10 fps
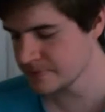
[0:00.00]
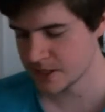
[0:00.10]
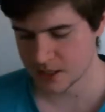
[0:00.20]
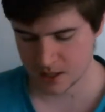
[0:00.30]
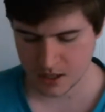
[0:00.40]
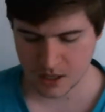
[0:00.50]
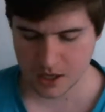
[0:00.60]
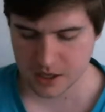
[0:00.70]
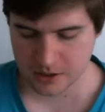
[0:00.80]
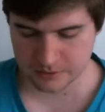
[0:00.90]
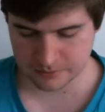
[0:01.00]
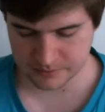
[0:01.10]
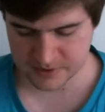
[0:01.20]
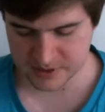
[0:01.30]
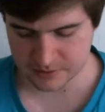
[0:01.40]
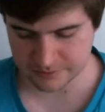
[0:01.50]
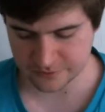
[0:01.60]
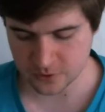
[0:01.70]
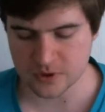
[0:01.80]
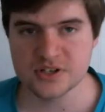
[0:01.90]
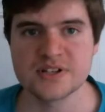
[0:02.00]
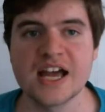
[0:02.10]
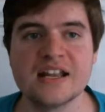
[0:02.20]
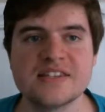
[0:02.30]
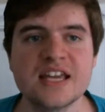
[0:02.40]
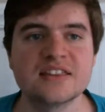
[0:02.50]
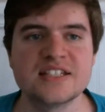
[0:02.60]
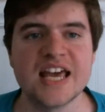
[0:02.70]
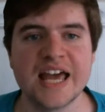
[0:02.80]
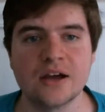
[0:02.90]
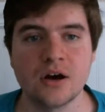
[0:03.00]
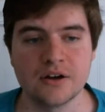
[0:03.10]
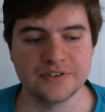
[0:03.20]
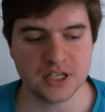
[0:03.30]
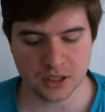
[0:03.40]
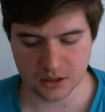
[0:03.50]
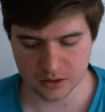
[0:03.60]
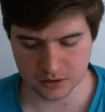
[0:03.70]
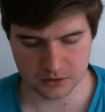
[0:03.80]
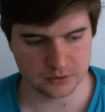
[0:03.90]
Of course, got to take the tag off here.